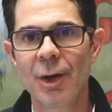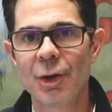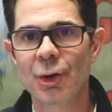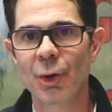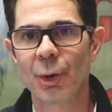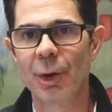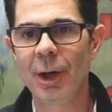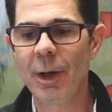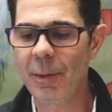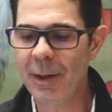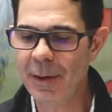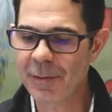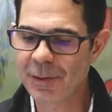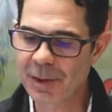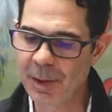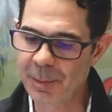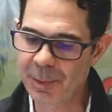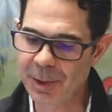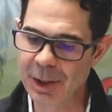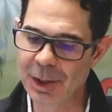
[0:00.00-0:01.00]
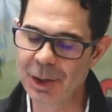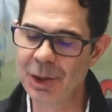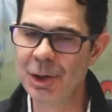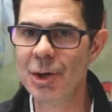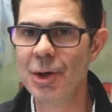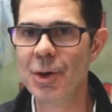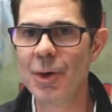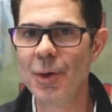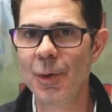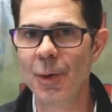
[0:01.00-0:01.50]
So here we have something
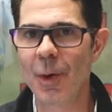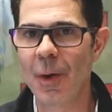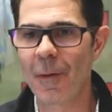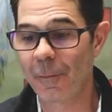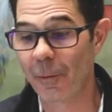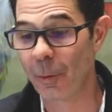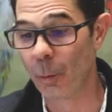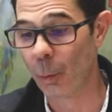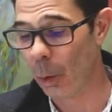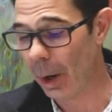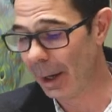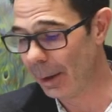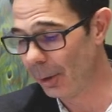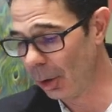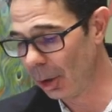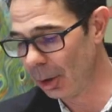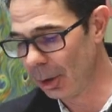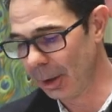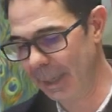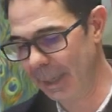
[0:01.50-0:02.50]
new from Whitehall